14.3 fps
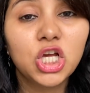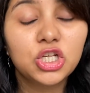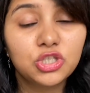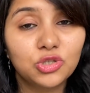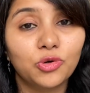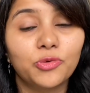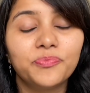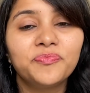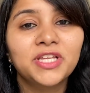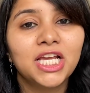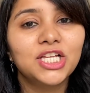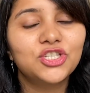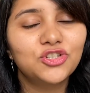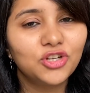So
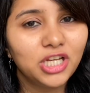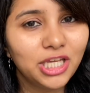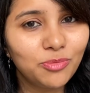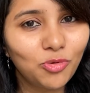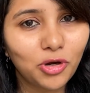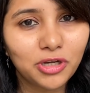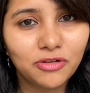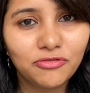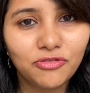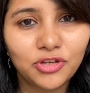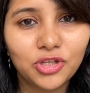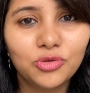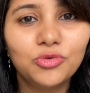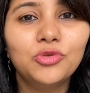it's really important
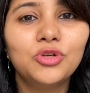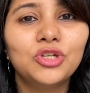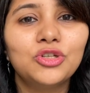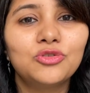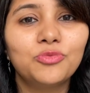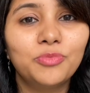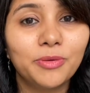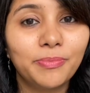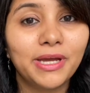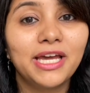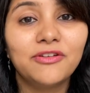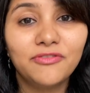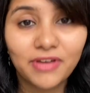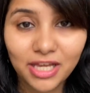for you to
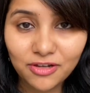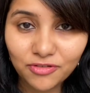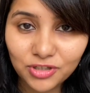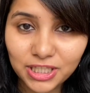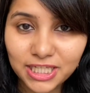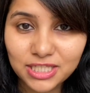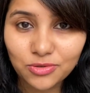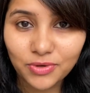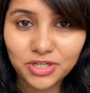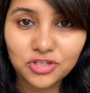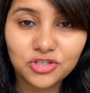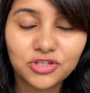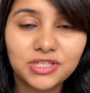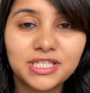prepare well for these
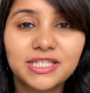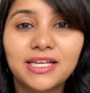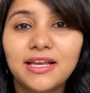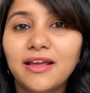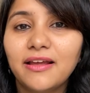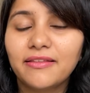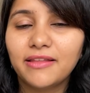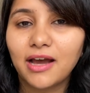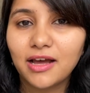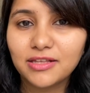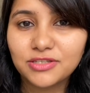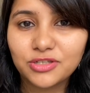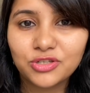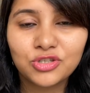questions. The
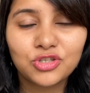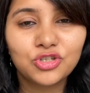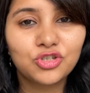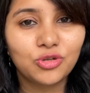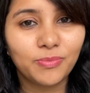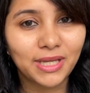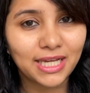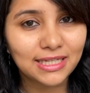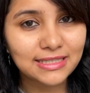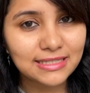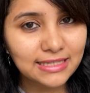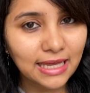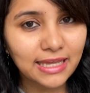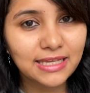answers should be
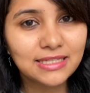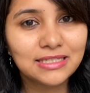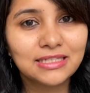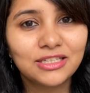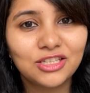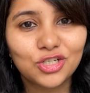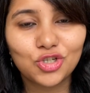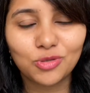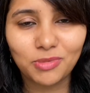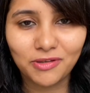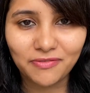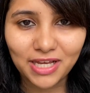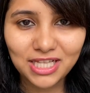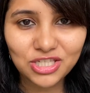concise, they should
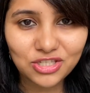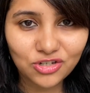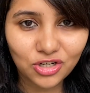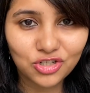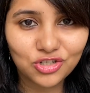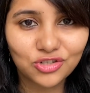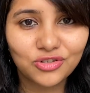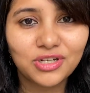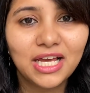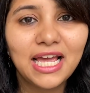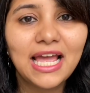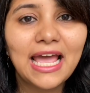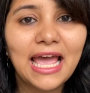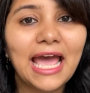be well structured,
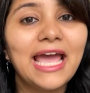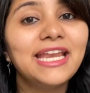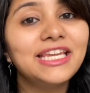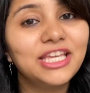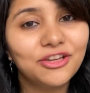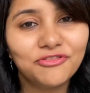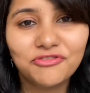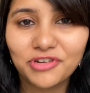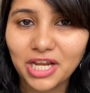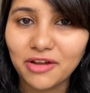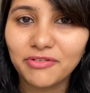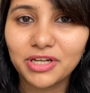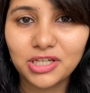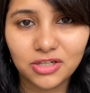and give
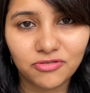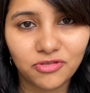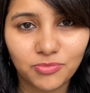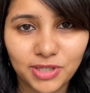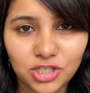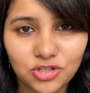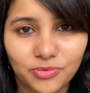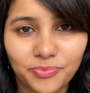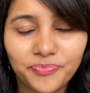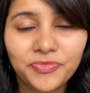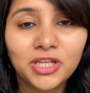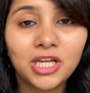relevant information.